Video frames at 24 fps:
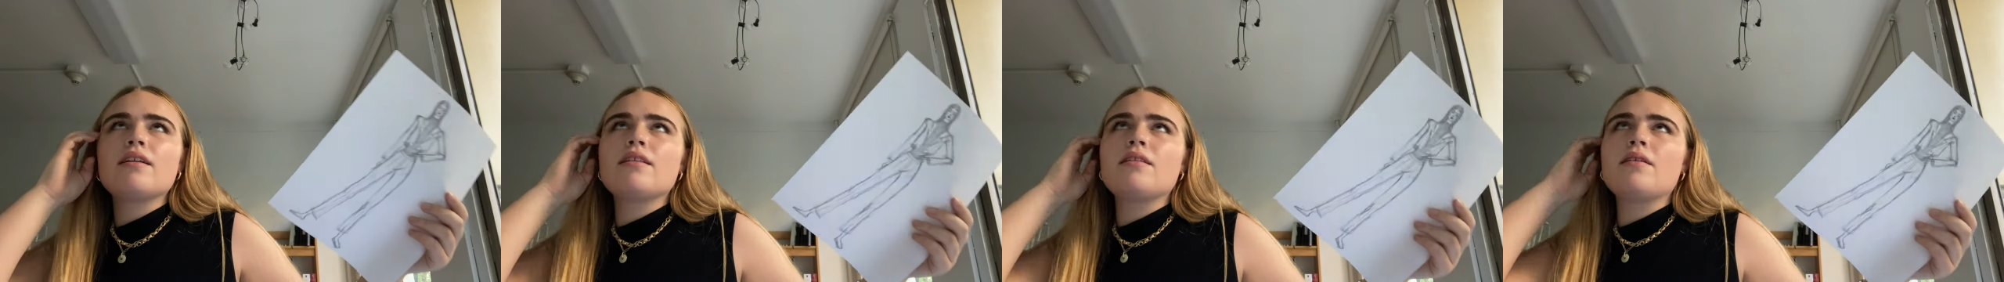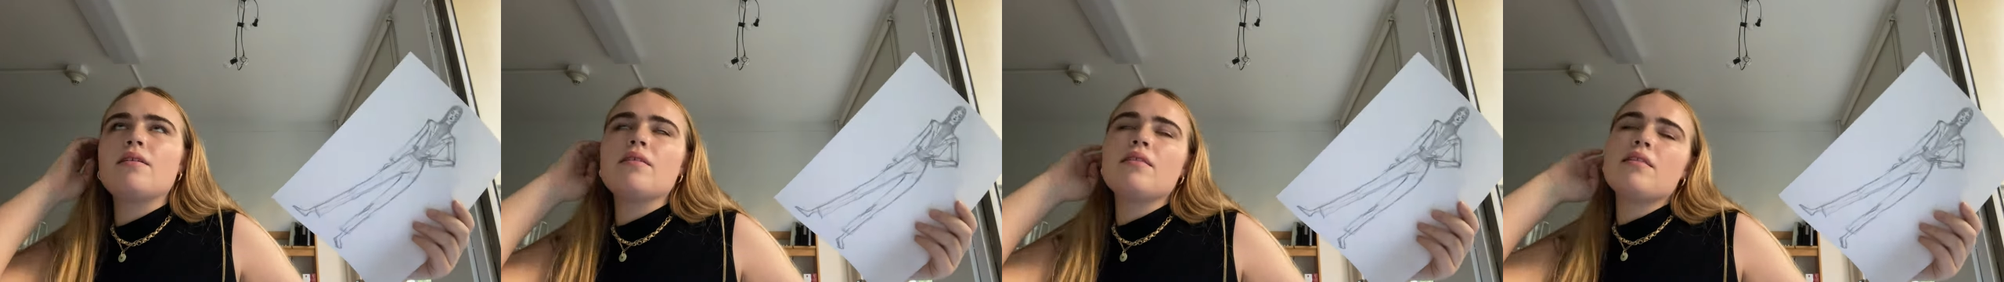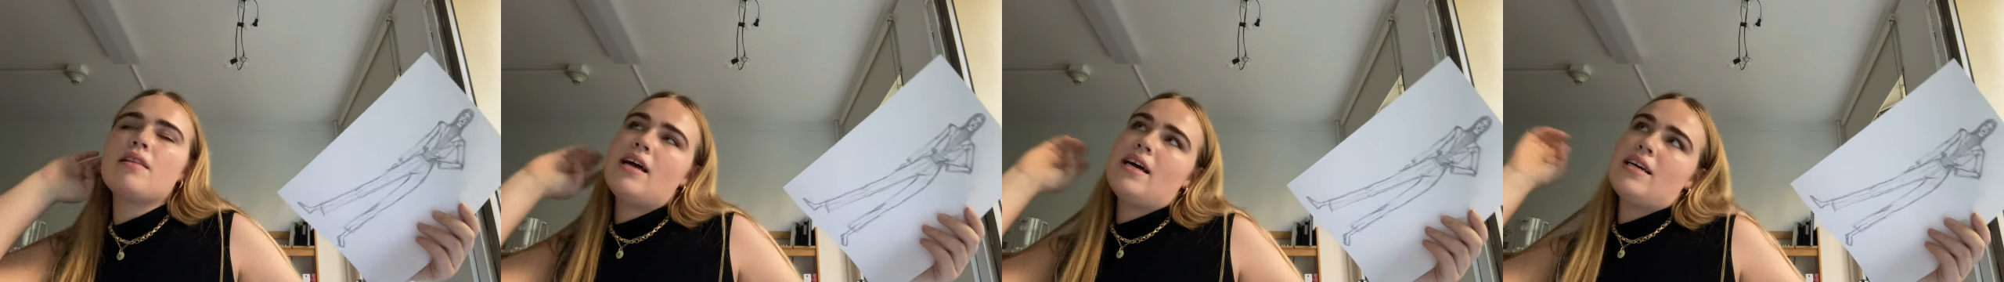
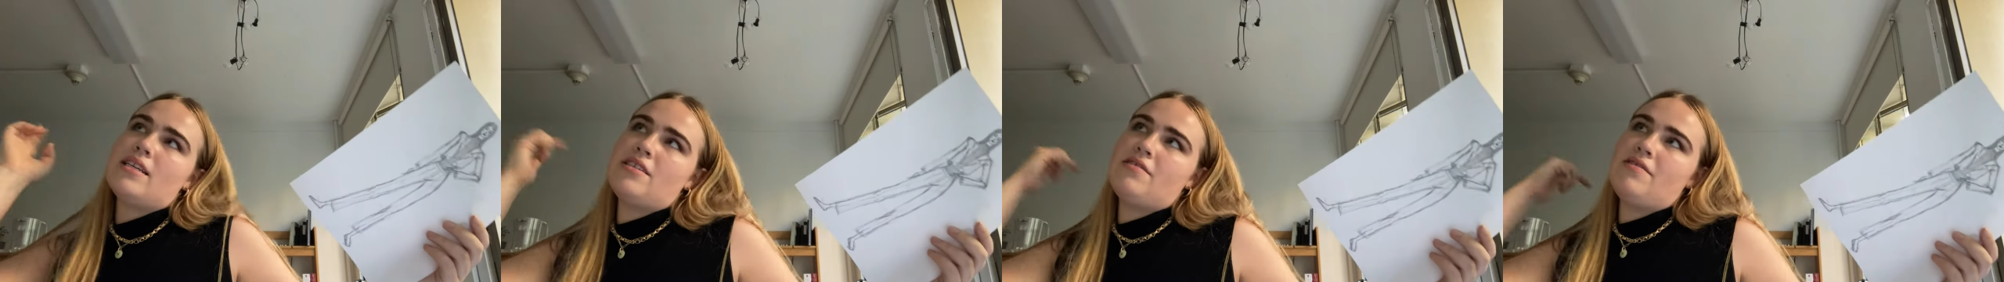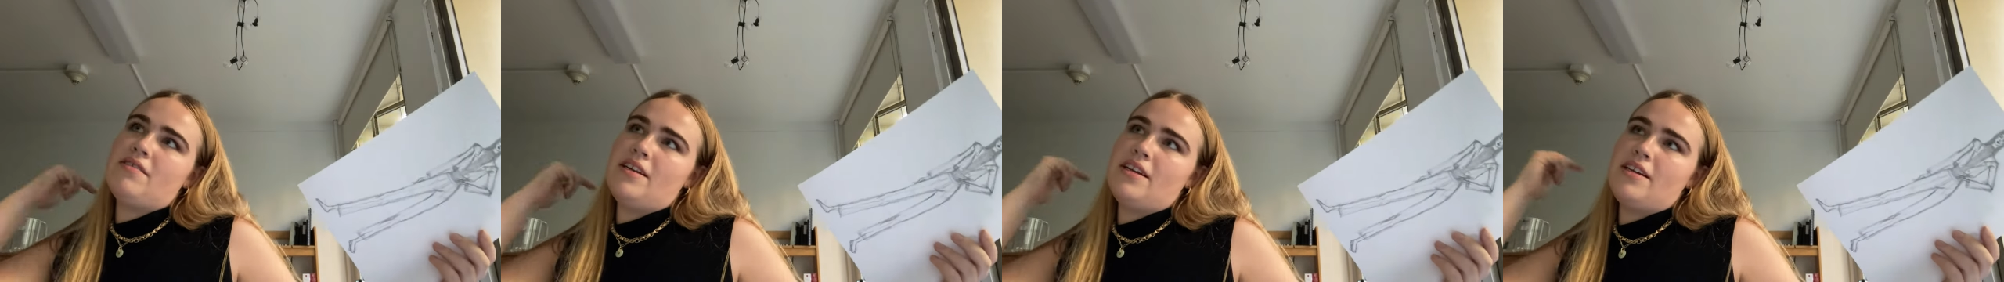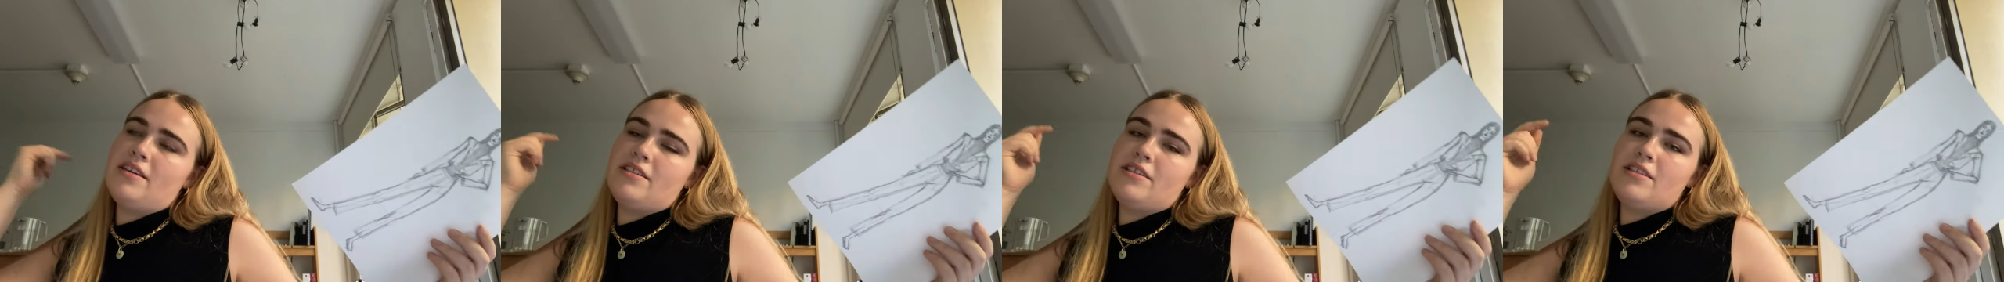the last
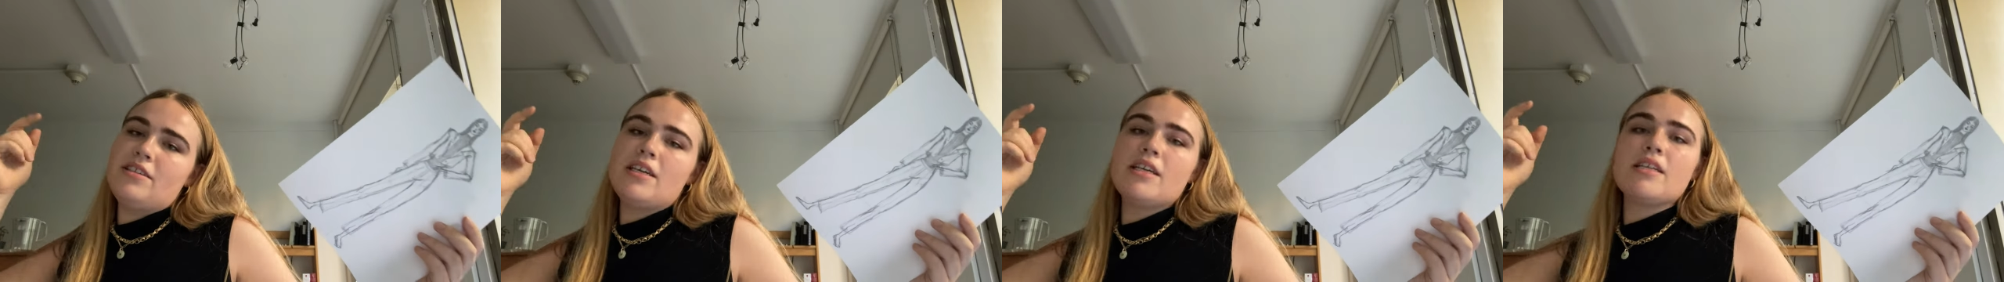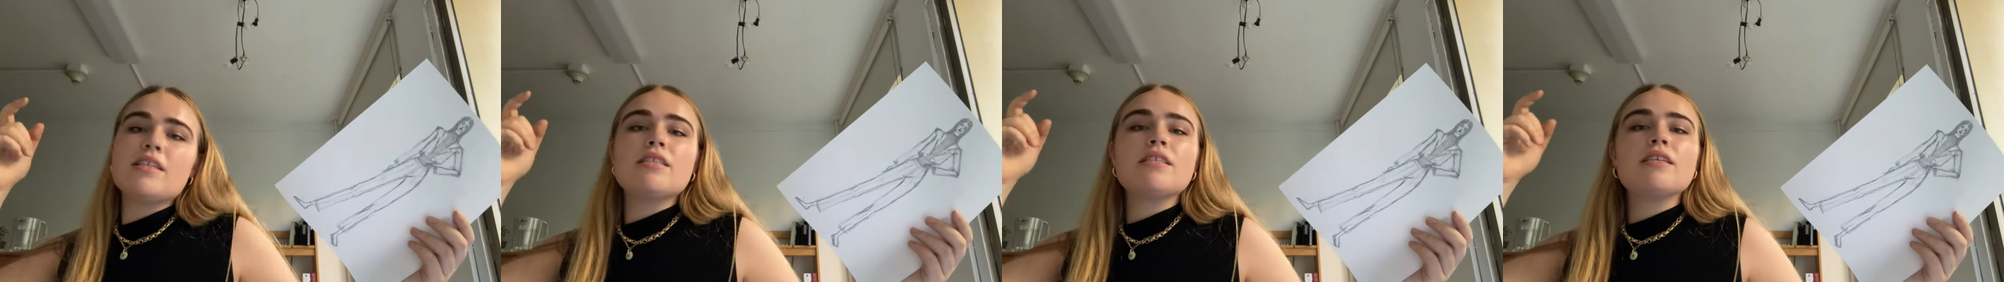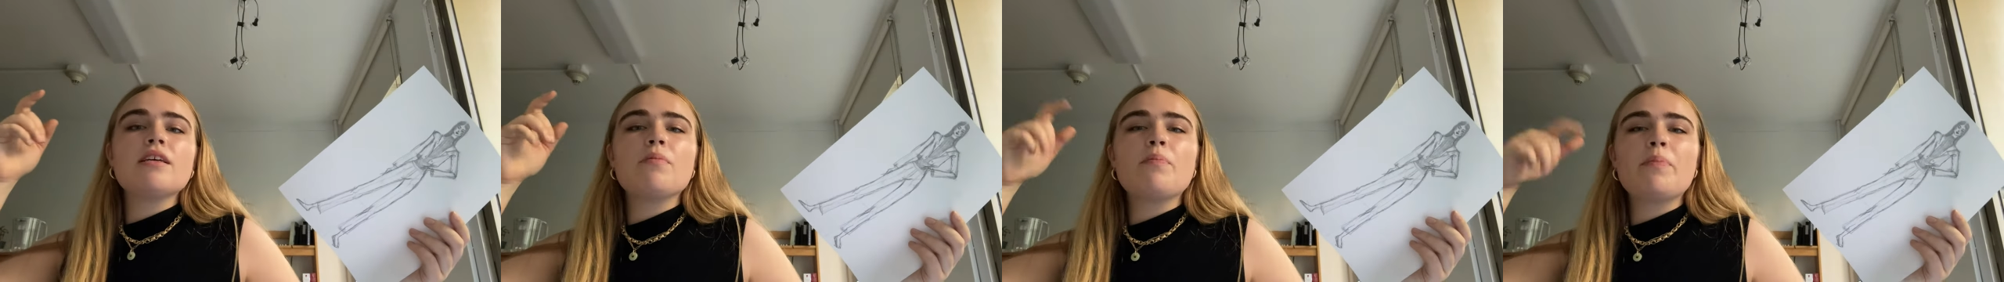video, you
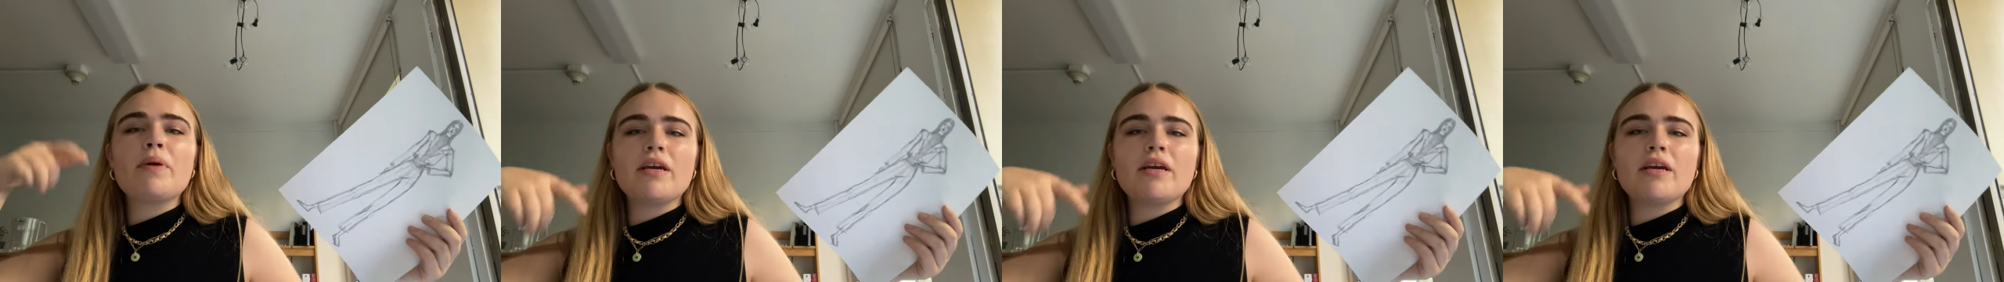can see a